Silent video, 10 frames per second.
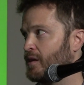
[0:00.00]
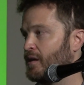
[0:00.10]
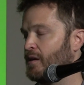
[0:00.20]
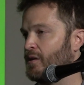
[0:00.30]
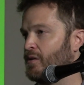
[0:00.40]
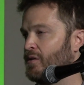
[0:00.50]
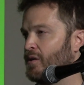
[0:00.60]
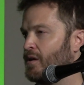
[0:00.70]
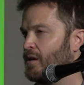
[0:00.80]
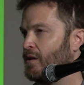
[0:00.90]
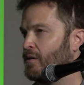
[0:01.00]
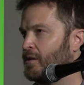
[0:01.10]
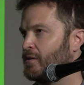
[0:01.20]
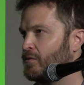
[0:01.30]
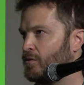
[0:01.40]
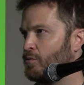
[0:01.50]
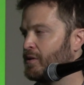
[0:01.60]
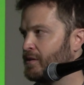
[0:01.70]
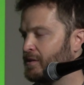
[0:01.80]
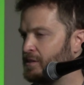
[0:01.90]
and like
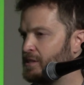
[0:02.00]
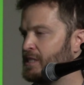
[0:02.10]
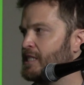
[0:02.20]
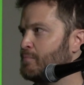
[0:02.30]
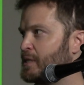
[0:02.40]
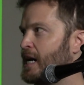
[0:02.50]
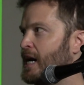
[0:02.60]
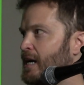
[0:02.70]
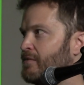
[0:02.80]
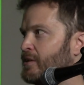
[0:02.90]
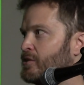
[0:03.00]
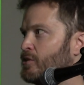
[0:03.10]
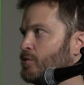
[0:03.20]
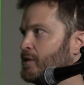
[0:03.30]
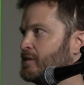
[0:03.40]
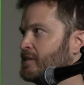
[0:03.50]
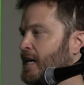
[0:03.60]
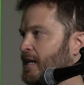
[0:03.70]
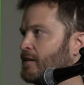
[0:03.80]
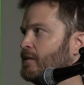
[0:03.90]
doing like the deep dive into
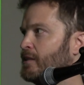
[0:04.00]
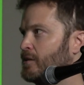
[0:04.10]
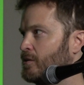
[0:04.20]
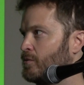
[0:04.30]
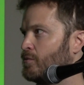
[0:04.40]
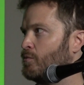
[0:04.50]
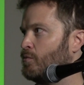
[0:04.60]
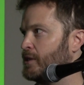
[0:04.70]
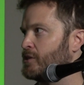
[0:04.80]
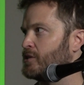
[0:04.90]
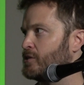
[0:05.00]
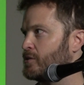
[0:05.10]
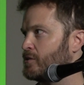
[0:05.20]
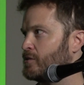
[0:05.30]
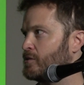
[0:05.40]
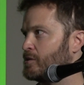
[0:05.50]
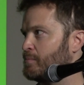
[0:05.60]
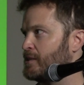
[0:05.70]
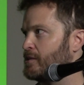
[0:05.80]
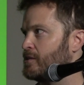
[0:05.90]
exactly which
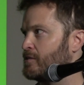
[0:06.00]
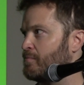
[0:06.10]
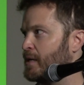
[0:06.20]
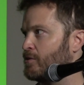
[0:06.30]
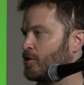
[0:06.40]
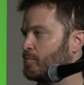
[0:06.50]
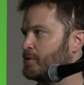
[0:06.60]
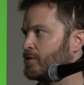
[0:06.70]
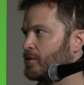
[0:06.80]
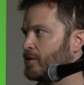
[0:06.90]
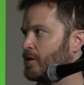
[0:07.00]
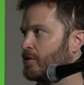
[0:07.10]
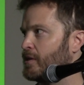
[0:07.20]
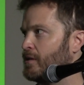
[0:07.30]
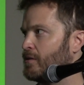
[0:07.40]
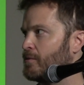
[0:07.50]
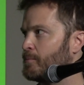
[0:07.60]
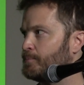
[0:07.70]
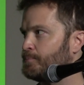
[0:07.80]
species of microbes are here.